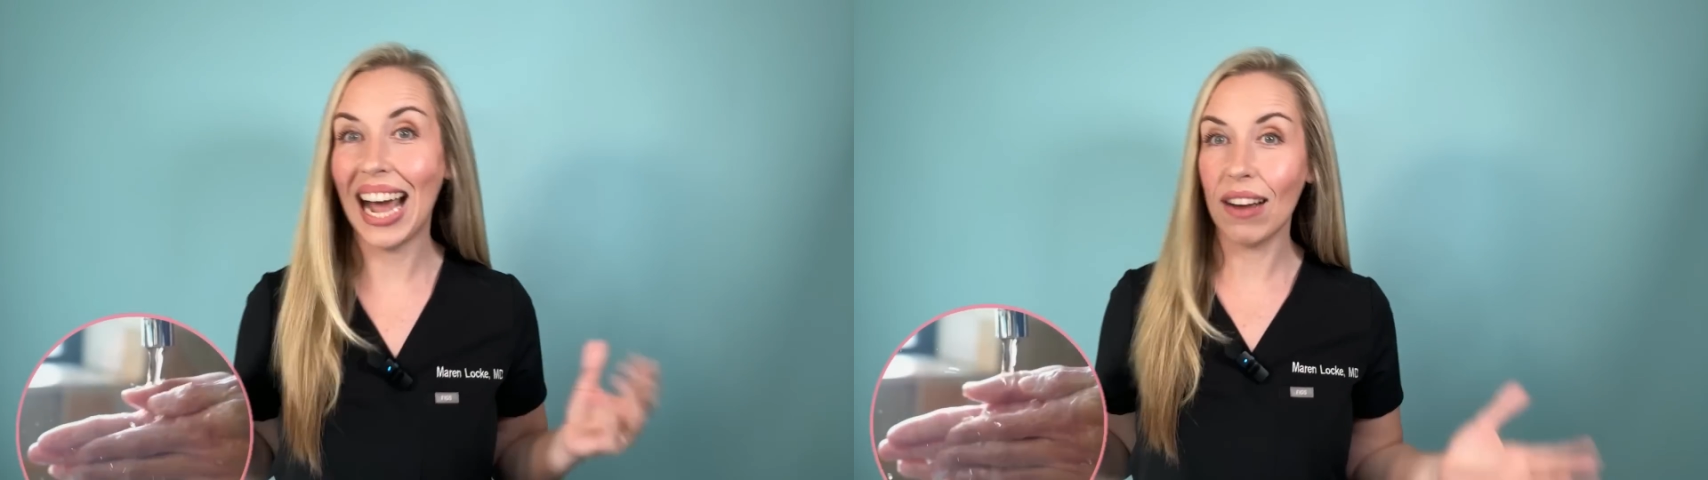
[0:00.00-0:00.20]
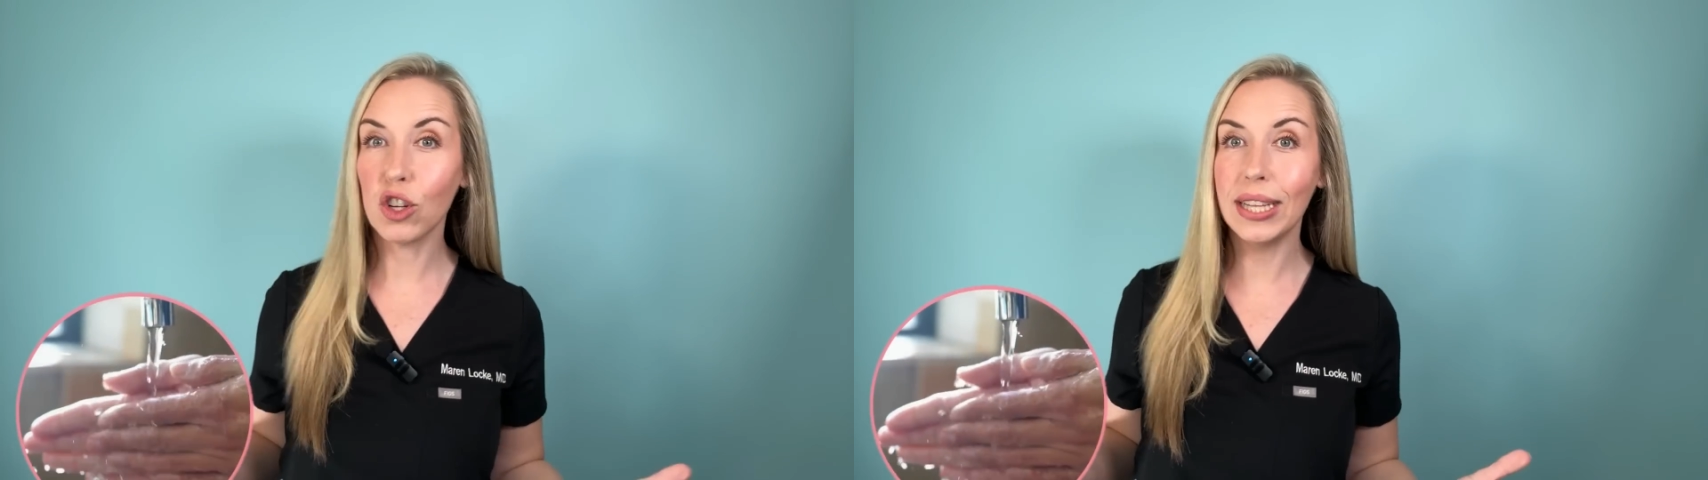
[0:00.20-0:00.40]

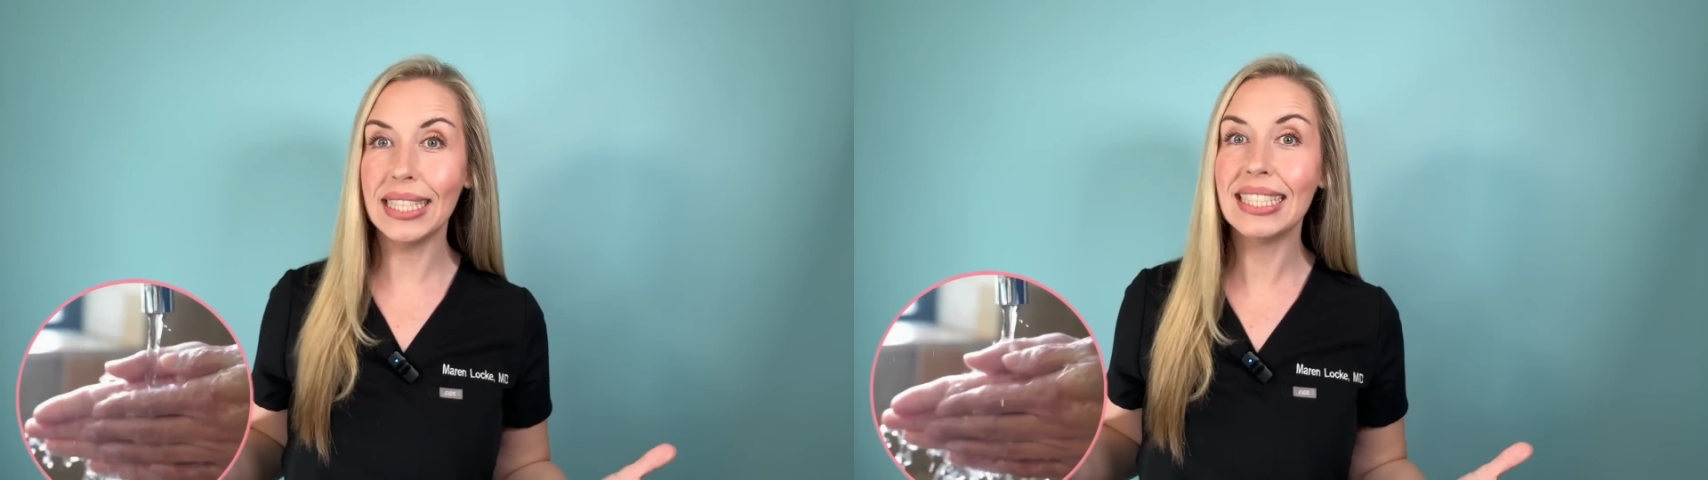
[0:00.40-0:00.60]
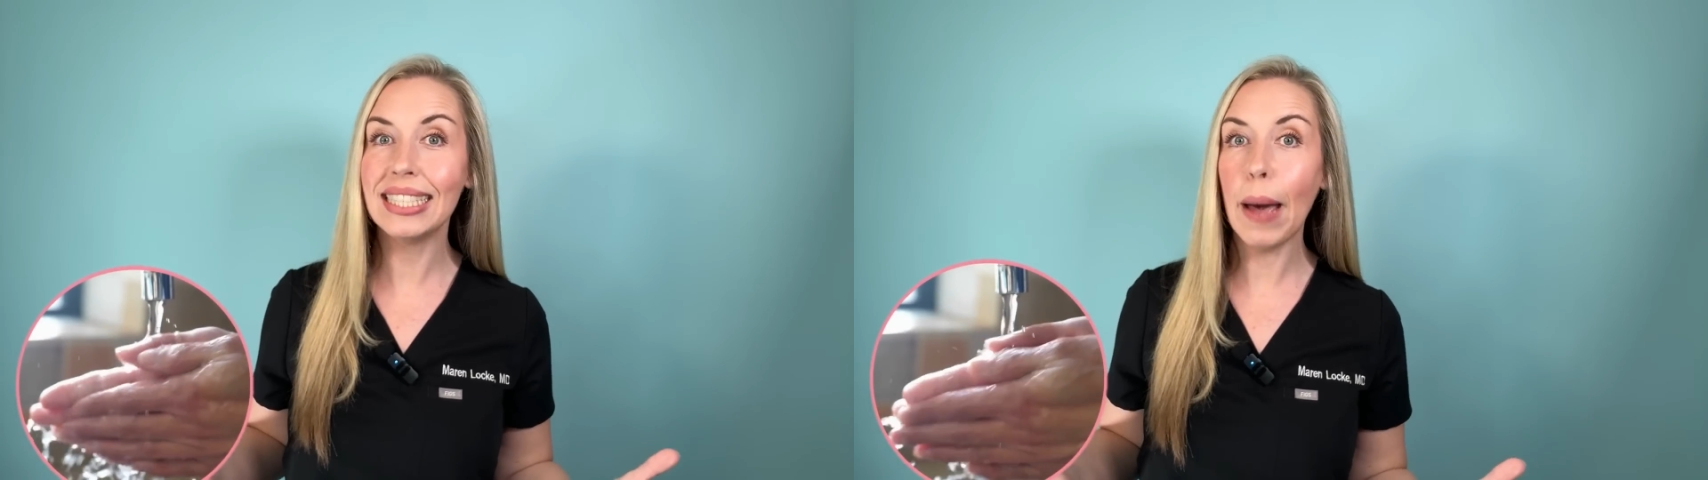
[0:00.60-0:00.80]
after
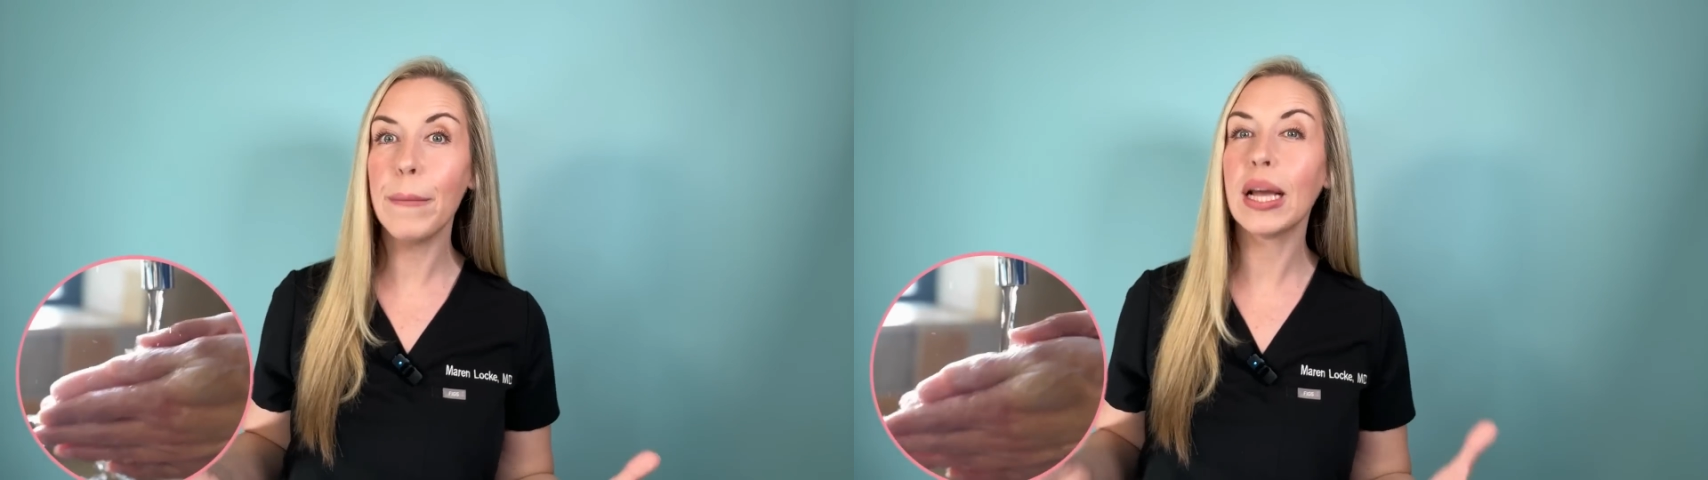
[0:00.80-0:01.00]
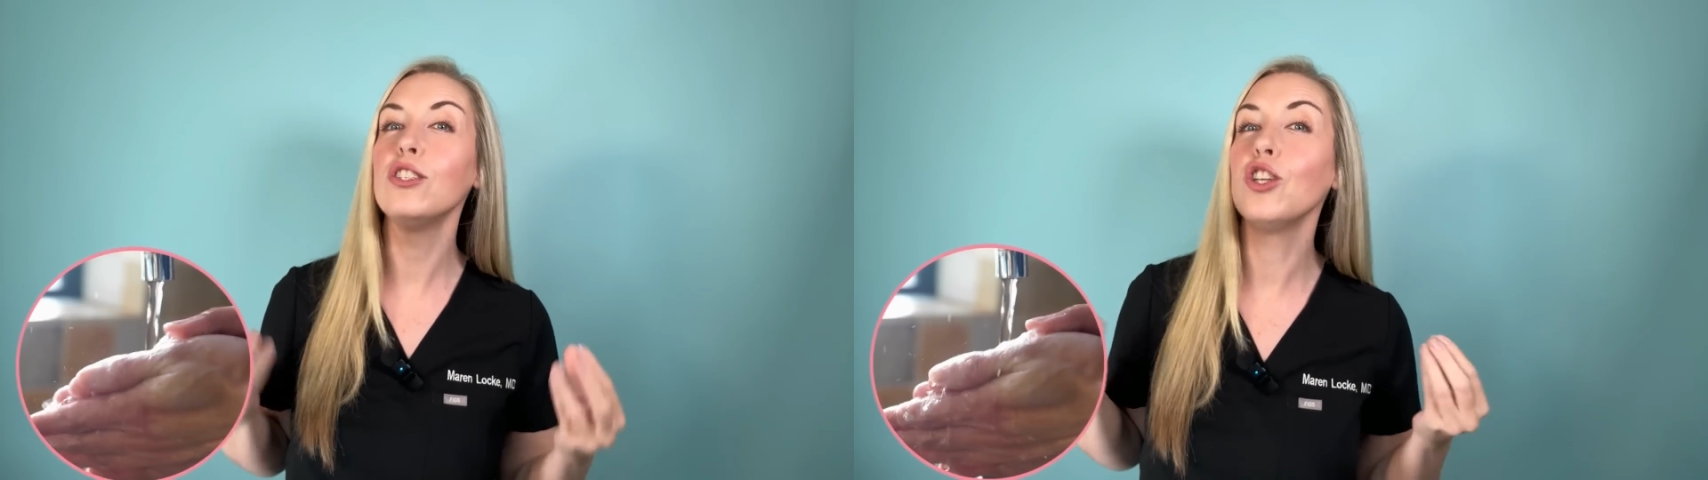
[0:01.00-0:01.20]
this
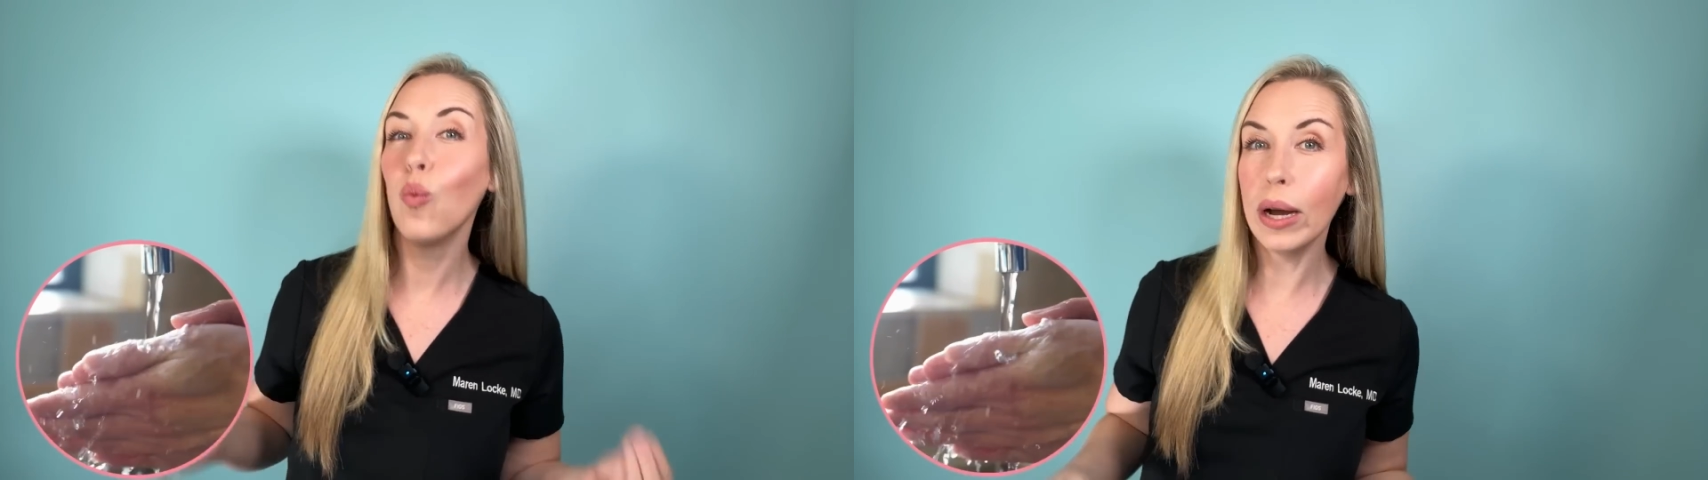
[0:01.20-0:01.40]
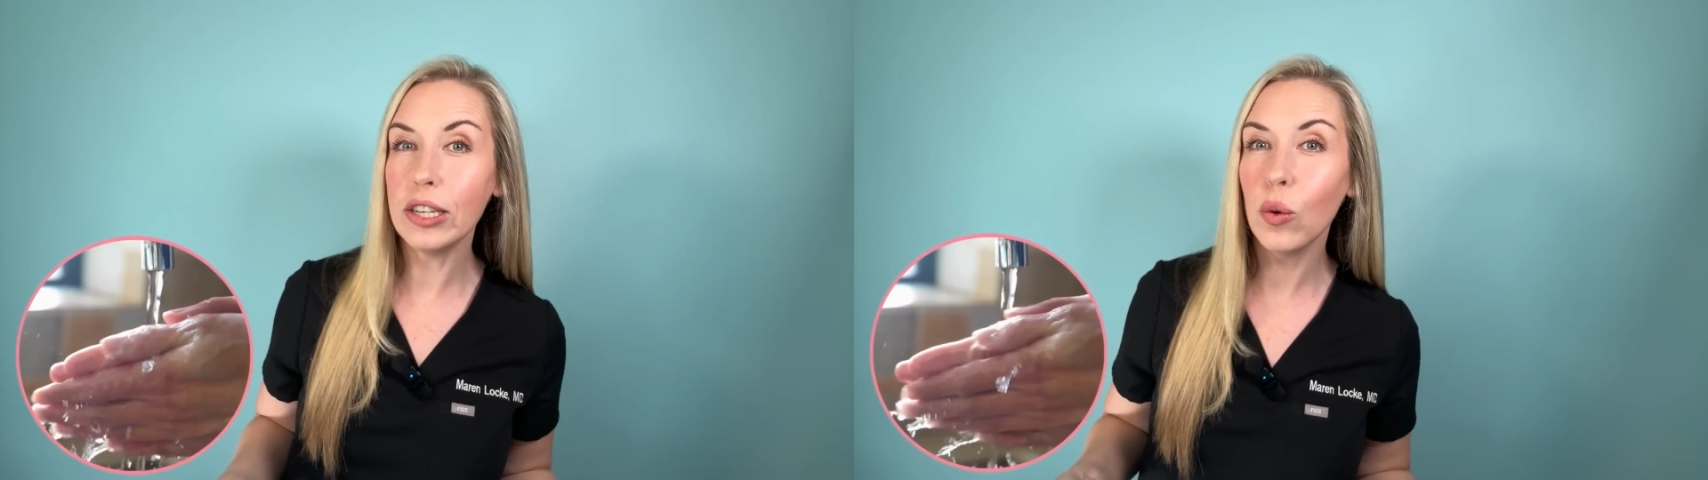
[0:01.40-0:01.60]
step because you want